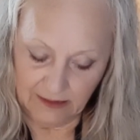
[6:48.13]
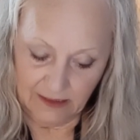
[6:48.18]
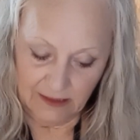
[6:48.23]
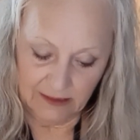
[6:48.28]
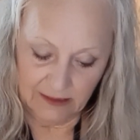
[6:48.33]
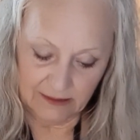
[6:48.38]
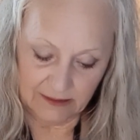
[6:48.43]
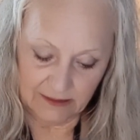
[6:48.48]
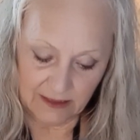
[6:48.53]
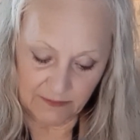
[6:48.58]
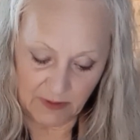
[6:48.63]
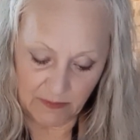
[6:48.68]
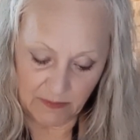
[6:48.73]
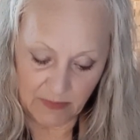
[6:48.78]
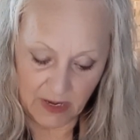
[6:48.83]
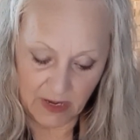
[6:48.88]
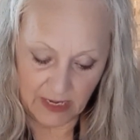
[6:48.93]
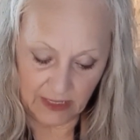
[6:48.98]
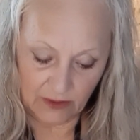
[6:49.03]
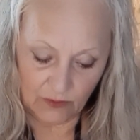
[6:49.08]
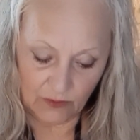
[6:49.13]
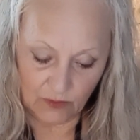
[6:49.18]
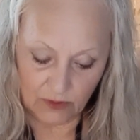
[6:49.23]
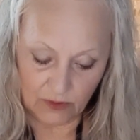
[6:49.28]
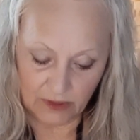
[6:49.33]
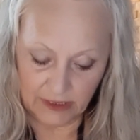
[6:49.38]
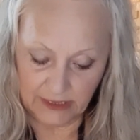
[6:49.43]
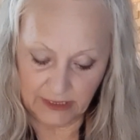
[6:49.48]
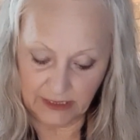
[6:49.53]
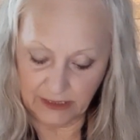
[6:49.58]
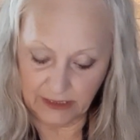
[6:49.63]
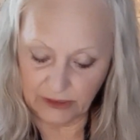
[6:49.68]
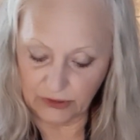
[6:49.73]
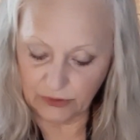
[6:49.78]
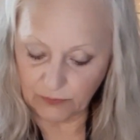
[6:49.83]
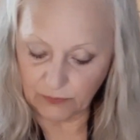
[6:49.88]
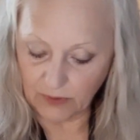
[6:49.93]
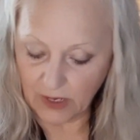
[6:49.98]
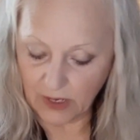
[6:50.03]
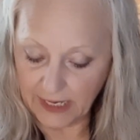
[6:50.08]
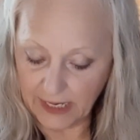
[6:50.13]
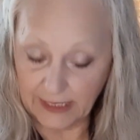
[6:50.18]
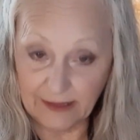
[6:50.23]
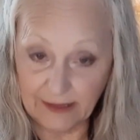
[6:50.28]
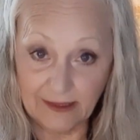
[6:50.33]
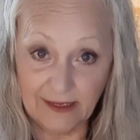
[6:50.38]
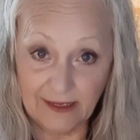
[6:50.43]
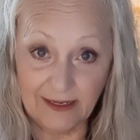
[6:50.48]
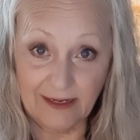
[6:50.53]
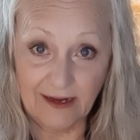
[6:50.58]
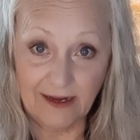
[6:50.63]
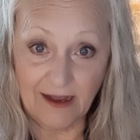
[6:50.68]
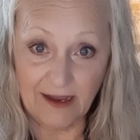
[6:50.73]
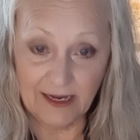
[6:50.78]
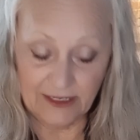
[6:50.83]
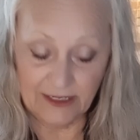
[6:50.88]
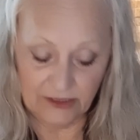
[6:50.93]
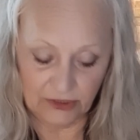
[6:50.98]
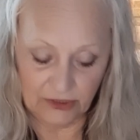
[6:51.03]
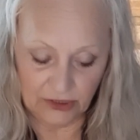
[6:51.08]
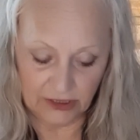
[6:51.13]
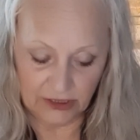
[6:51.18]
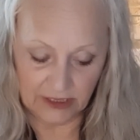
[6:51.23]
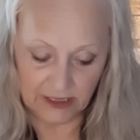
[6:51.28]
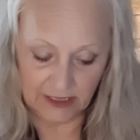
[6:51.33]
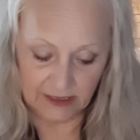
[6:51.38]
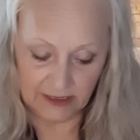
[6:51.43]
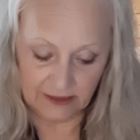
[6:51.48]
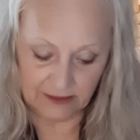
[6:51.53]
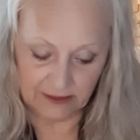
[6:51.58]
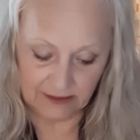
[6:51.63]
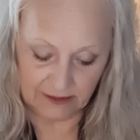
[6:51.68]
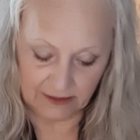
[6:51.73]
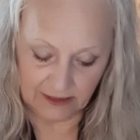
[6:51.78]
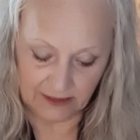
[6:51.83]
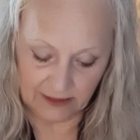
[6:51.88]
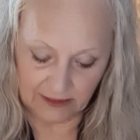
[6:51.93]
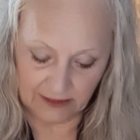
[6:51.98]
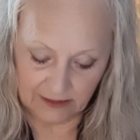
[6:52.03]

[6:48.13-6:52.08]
some of my orange rind that I just